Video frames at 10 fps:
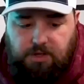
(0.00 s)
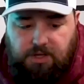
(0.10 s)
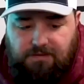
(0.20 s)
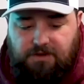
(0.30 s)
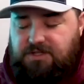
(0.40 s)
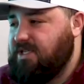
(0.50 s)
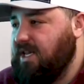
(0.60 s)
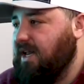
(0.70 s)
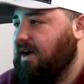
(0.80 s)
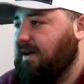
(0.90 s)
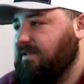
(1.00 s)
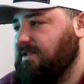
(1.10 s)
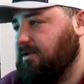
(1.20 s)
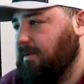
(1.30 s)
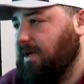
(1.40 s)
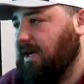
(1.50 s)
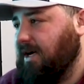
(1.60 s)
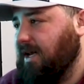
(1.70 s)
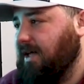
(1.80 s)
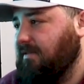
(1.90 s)
If there's a standoff, it's normally not
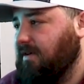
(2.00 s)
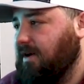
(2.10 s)
going to end very